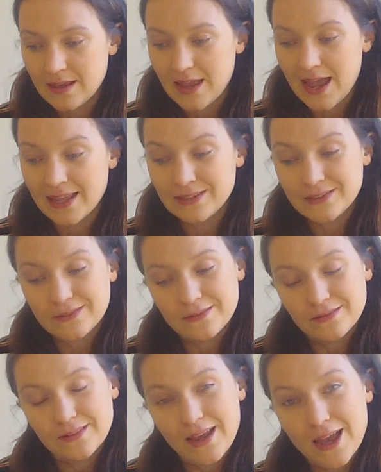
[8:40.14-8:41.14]
And
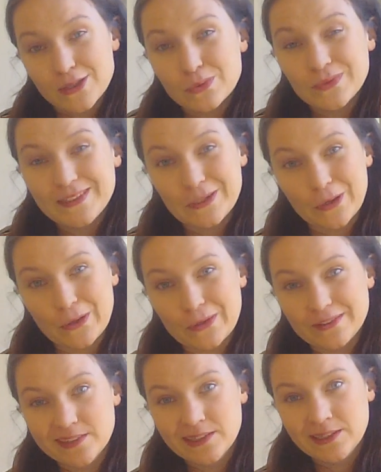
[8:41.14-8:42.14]
as we know,
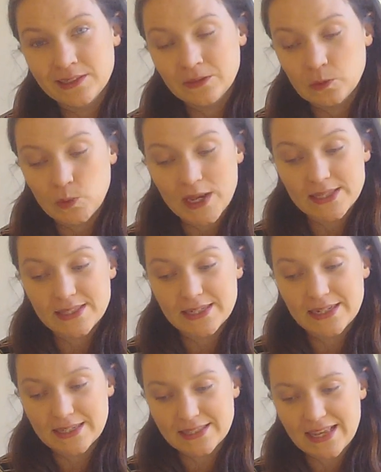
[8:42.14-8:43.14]

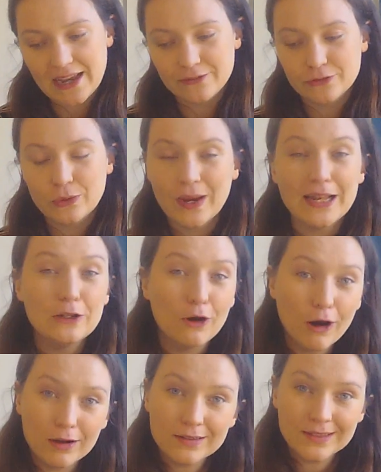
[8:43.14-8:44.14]
Westerners have quite a
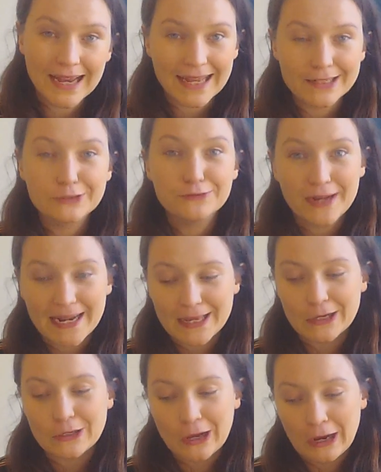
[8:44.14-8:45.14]
long and fairly
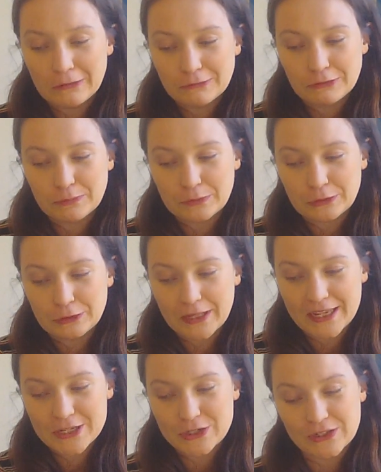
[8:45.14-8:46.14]
uncomfortable
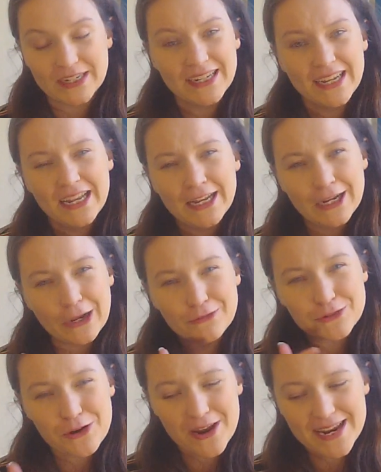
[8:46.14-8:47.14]
history of
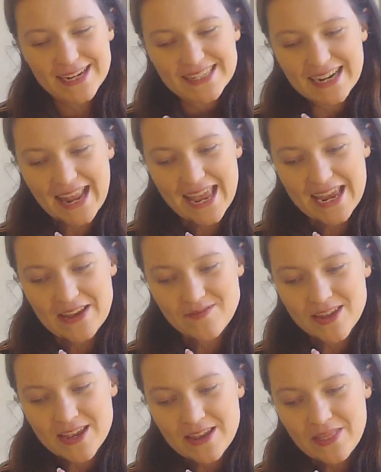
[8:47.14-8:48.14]
trying to claim
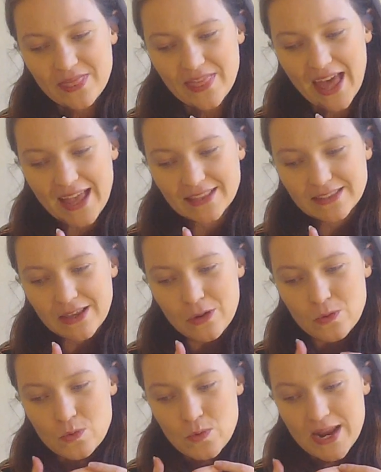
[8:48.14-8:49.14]
that
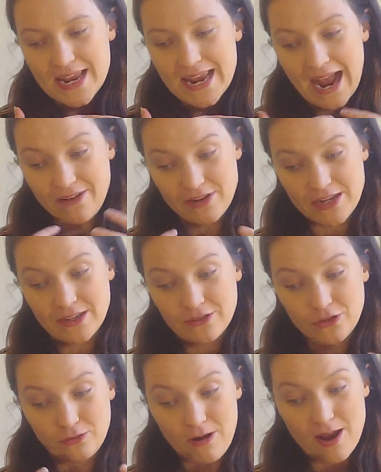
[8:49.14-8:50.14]
we have it
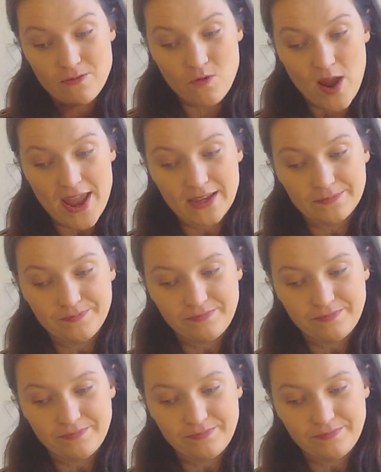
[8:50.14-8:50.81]
the right way.